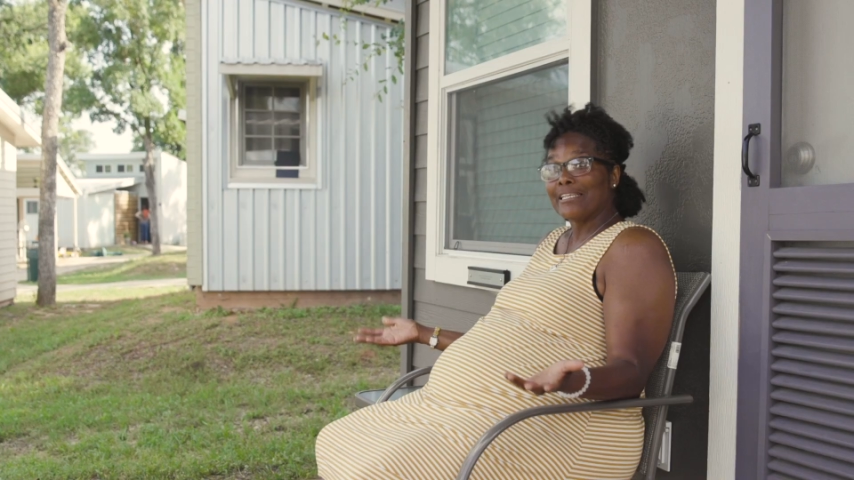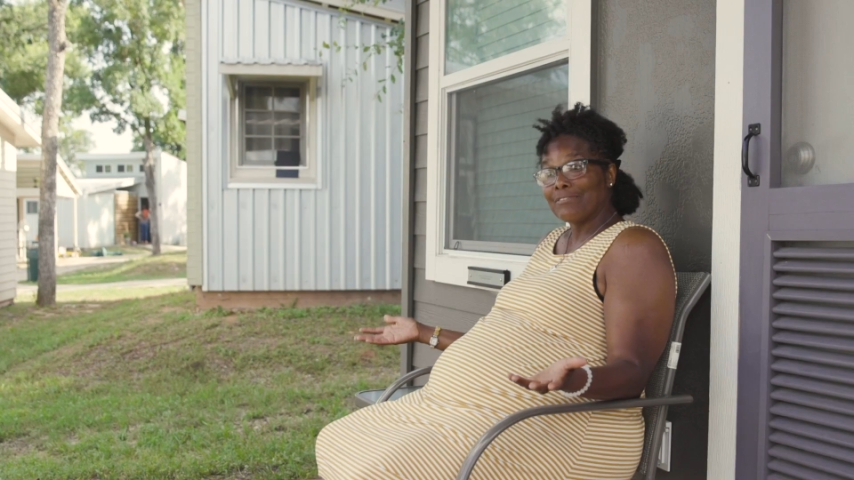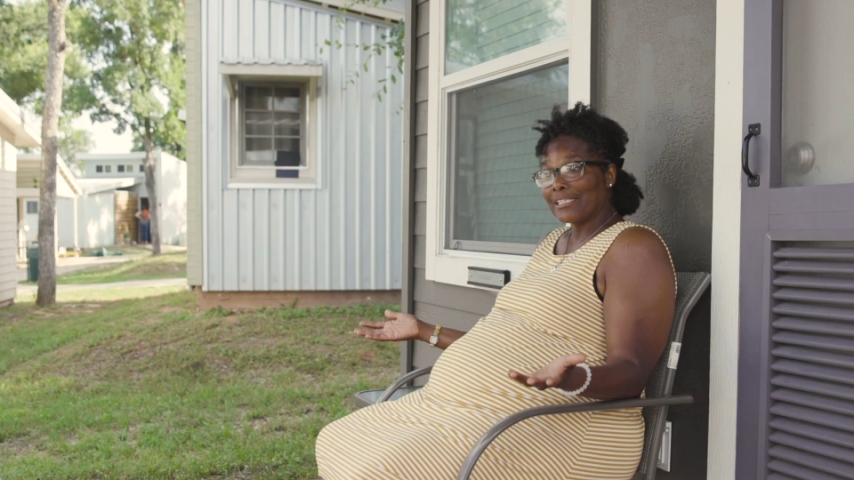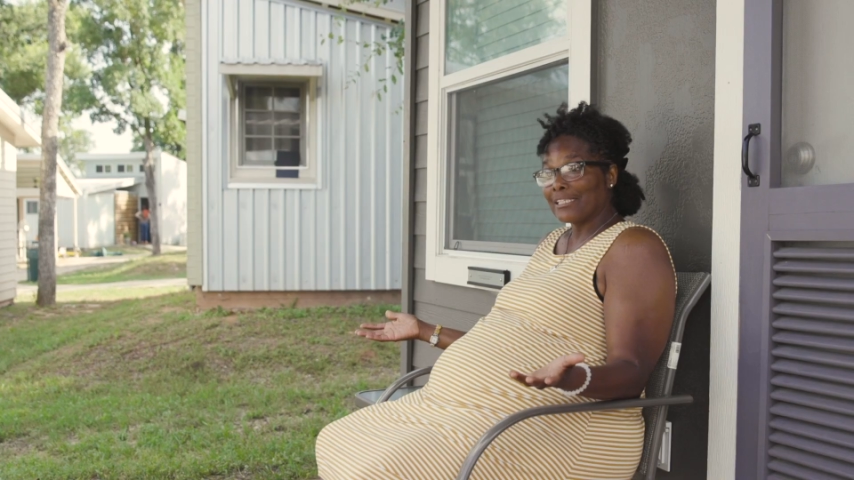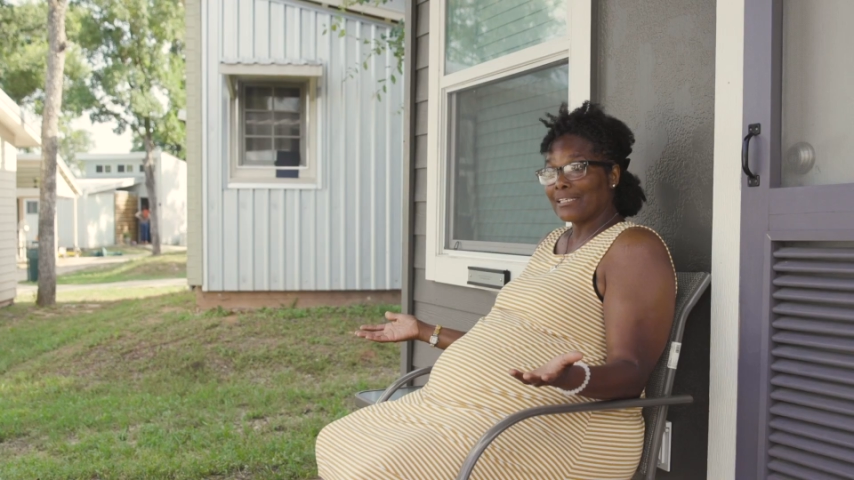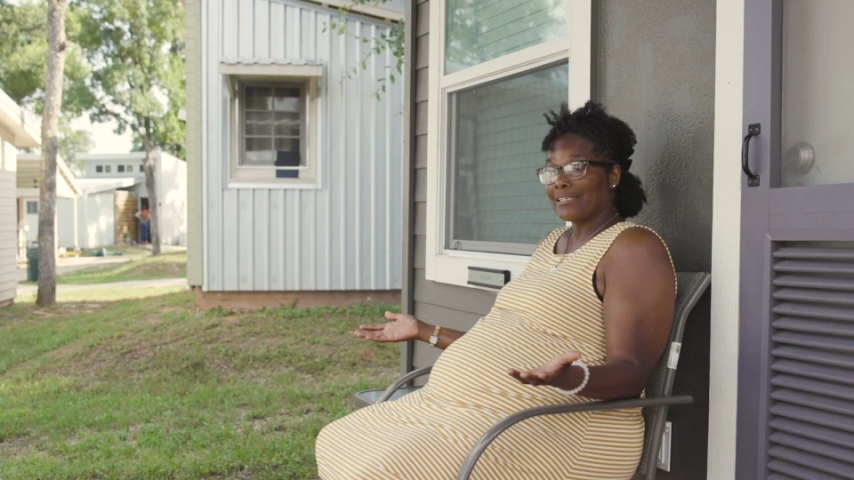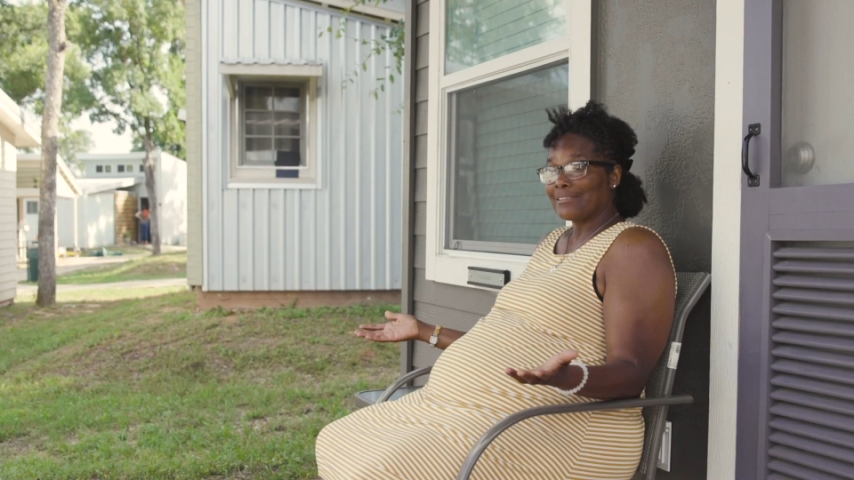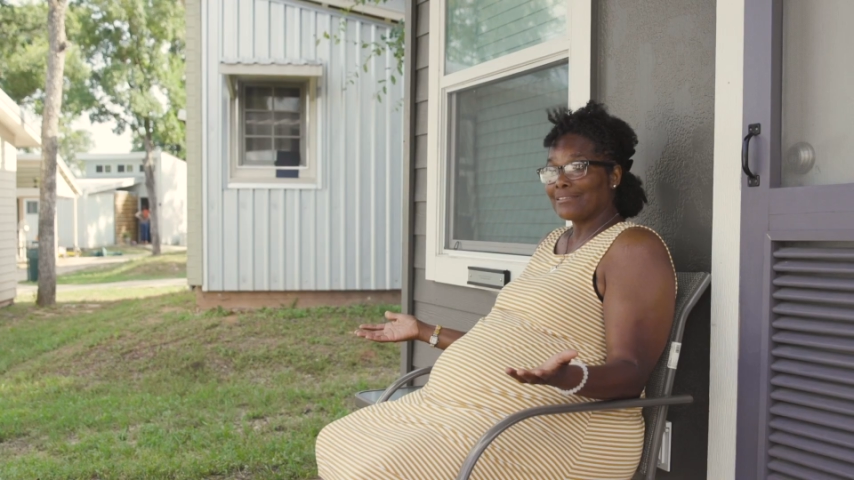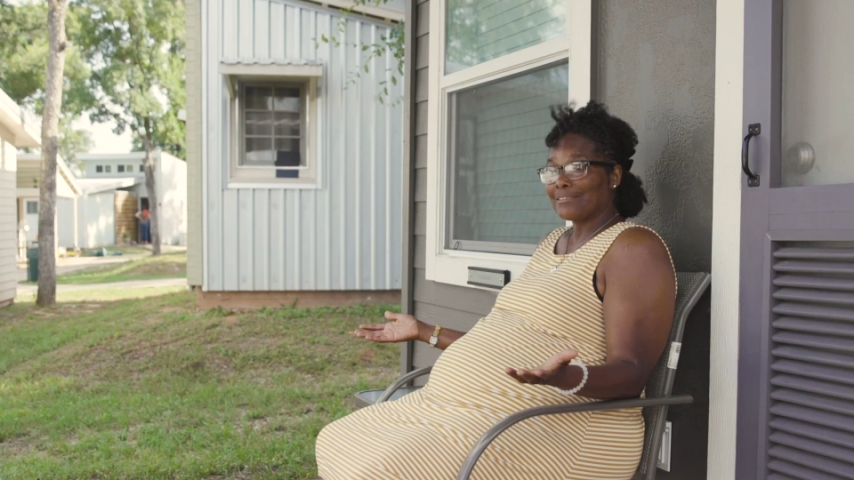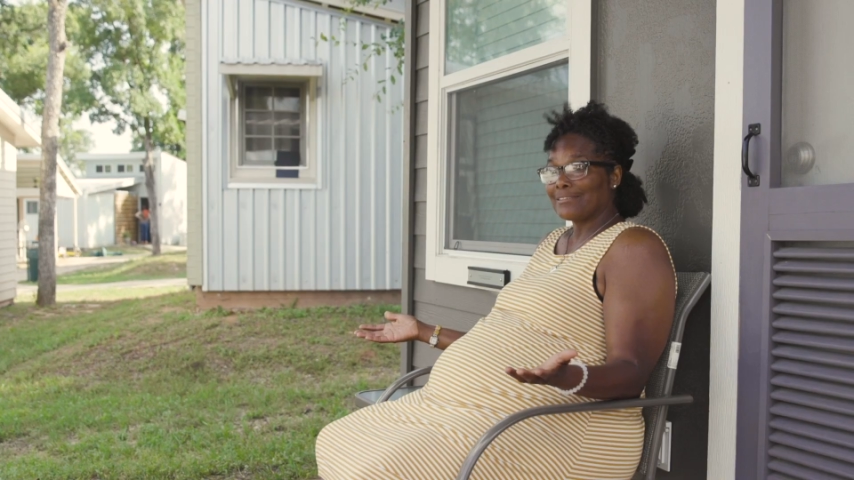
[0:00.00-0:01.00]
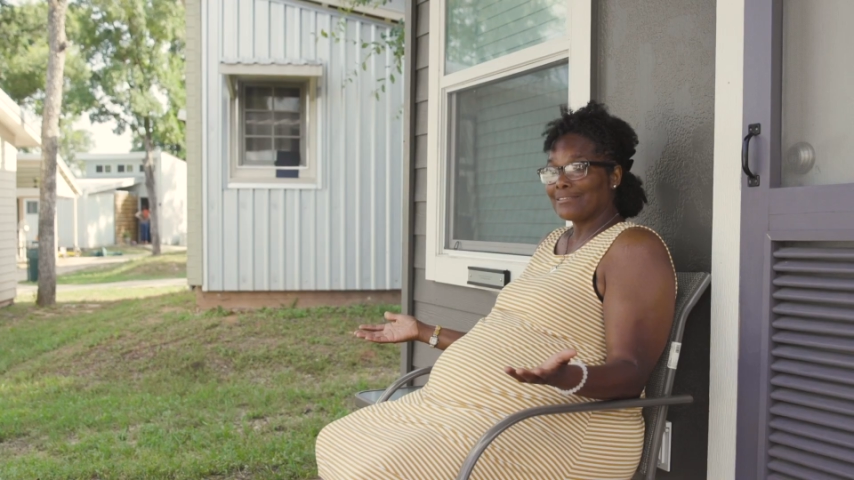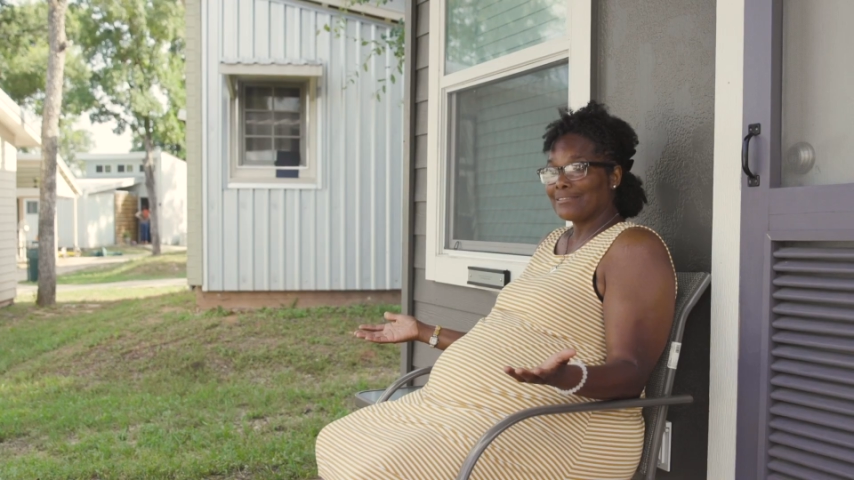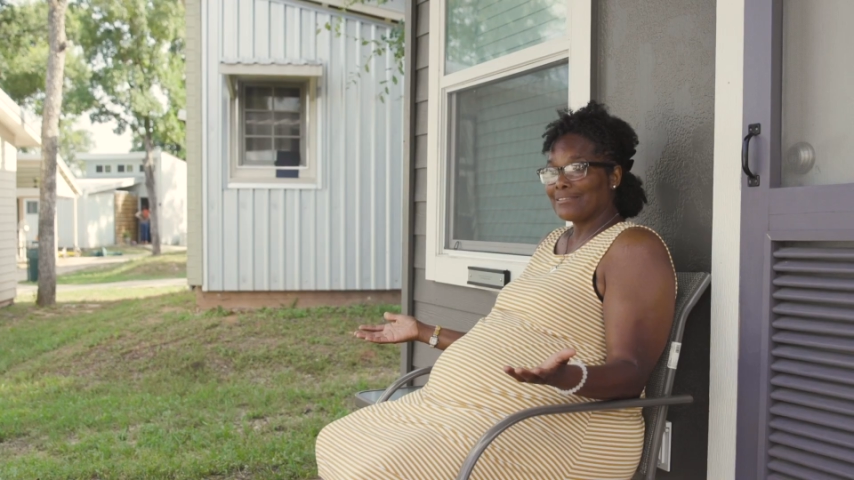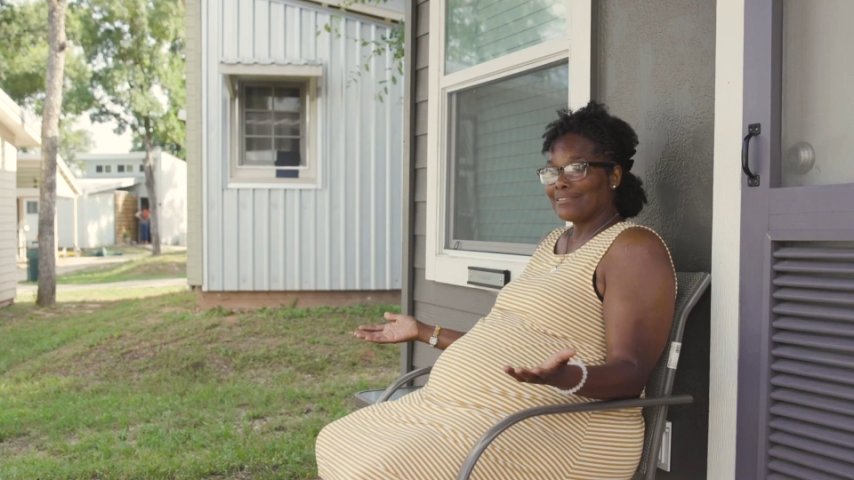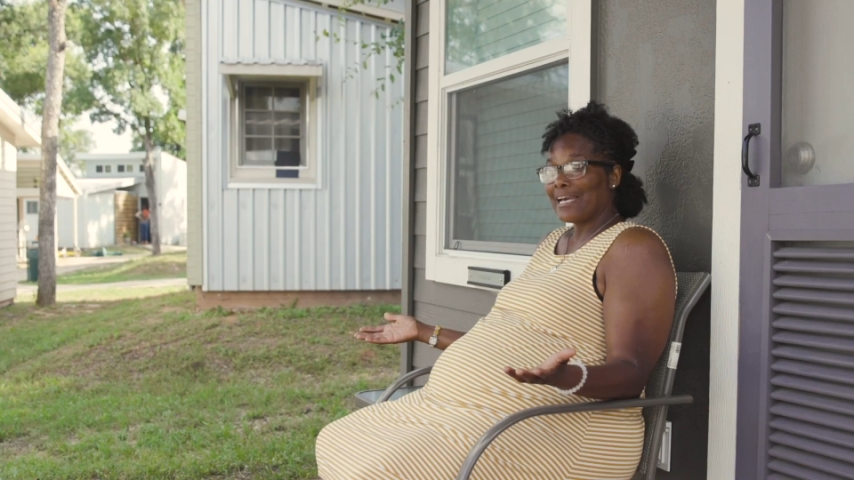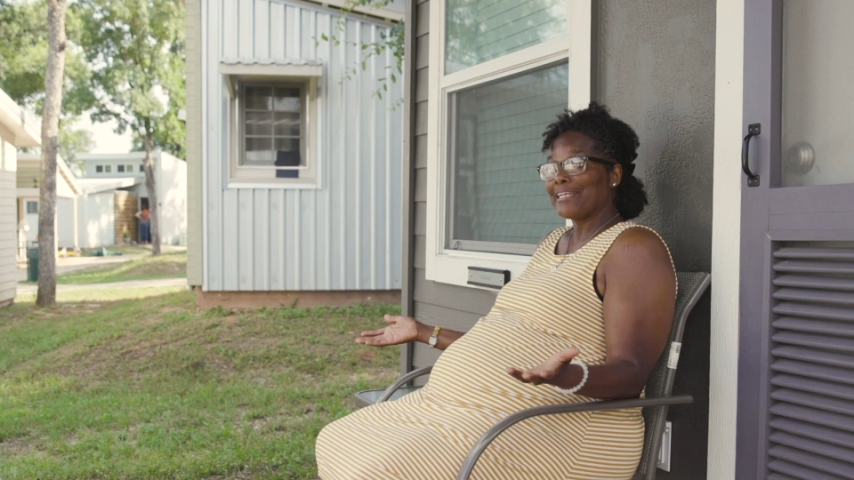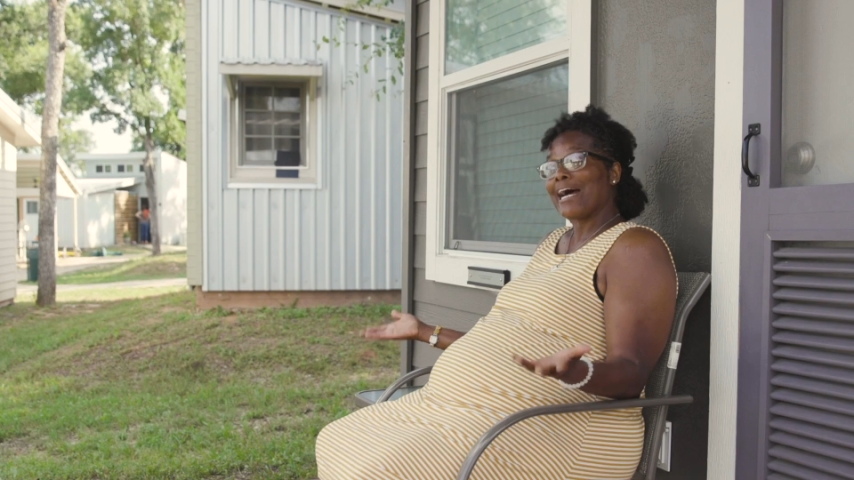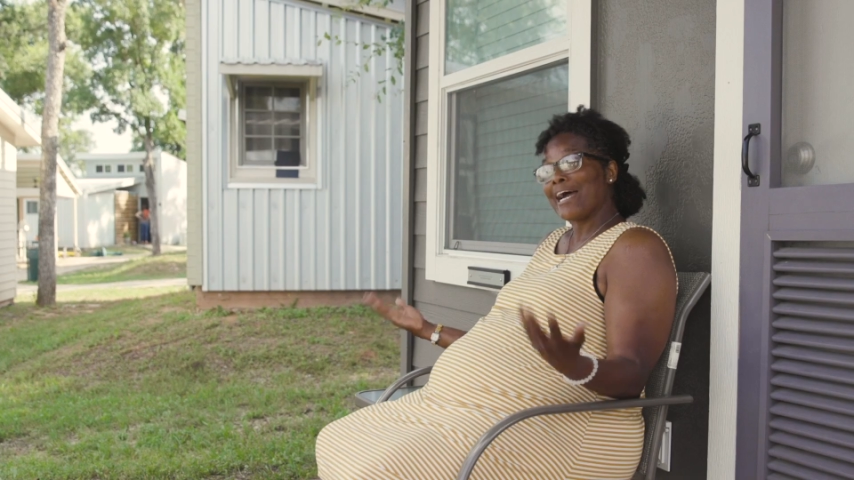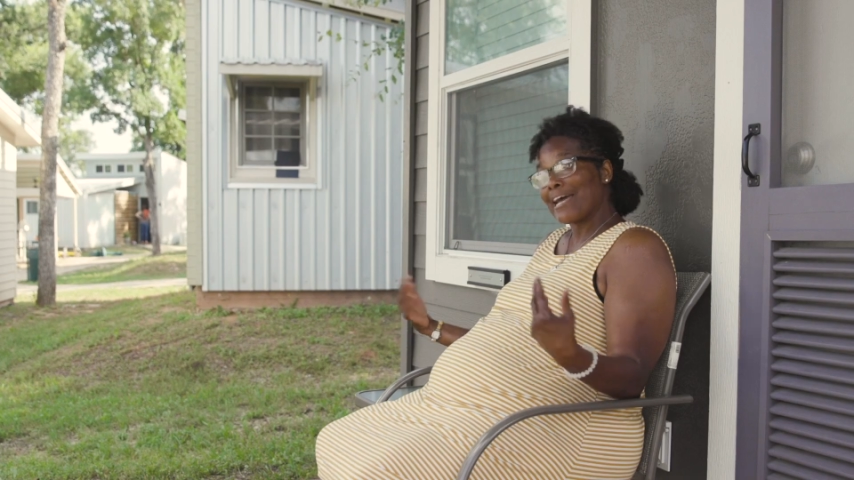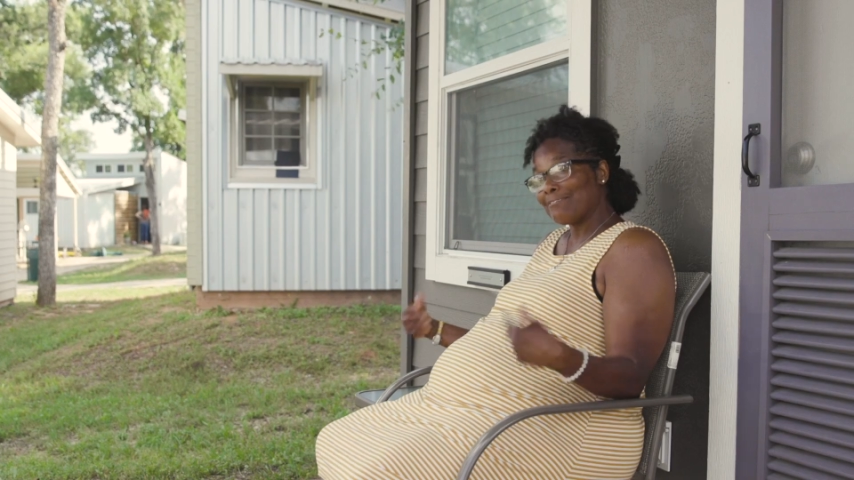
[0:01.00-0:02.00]
live again. And
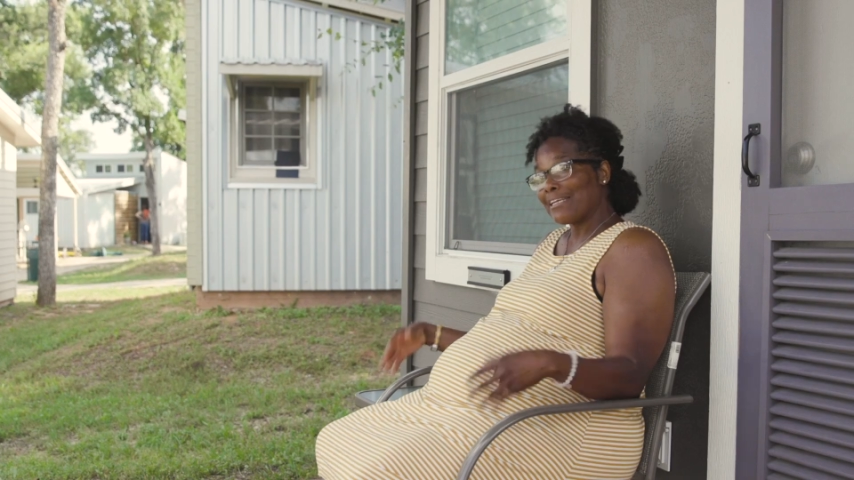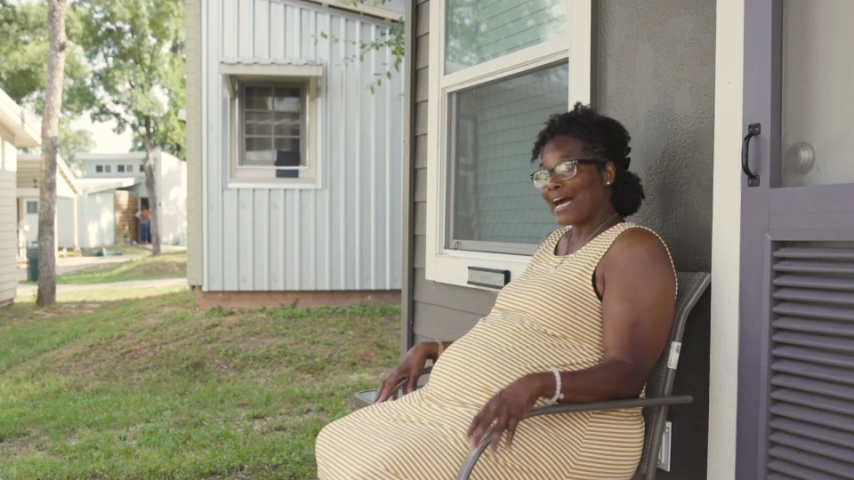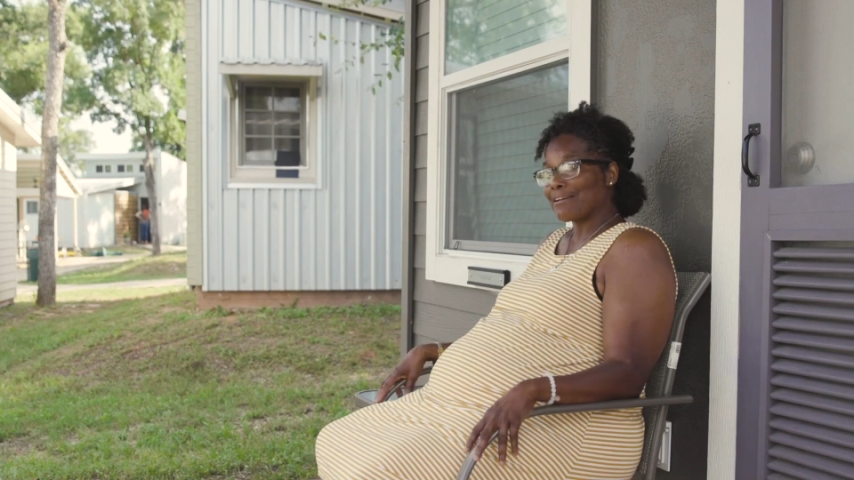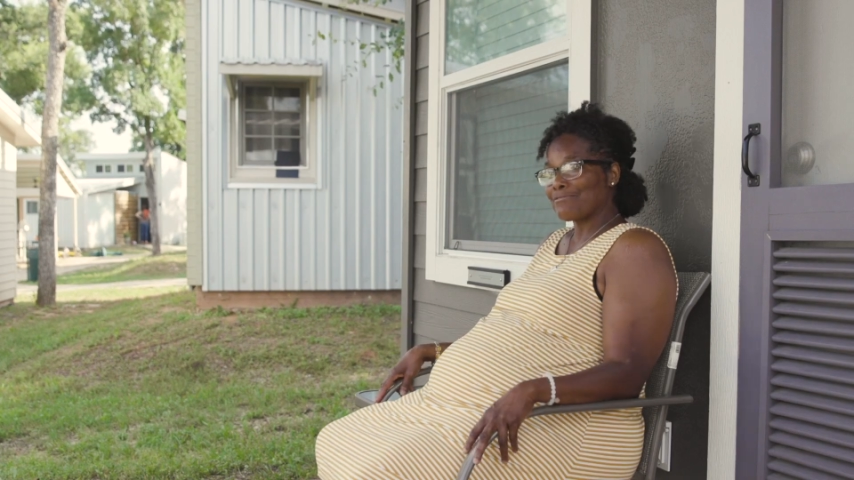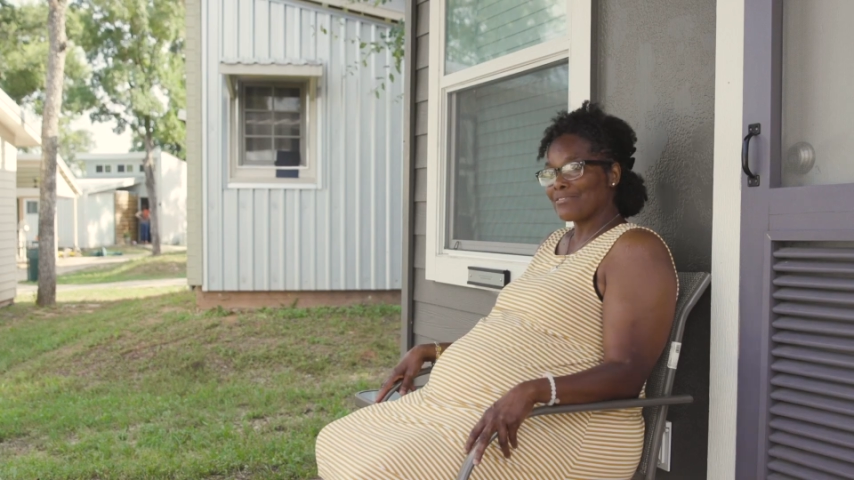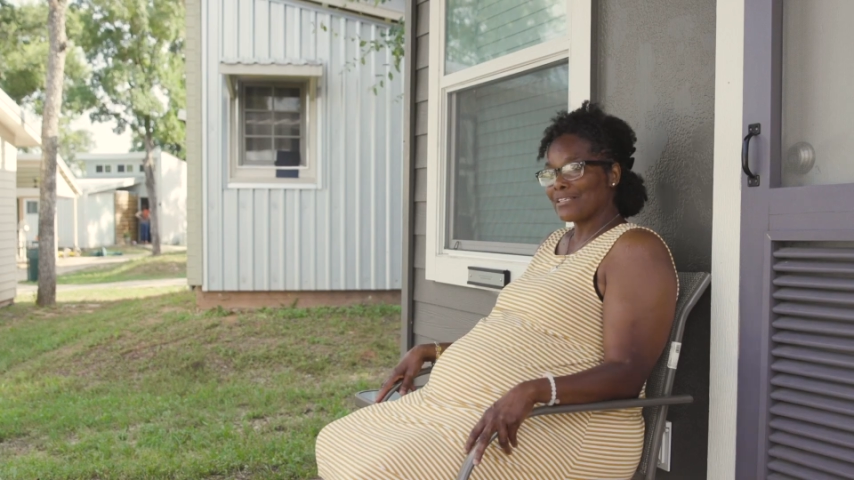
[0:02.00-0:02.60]
I have life.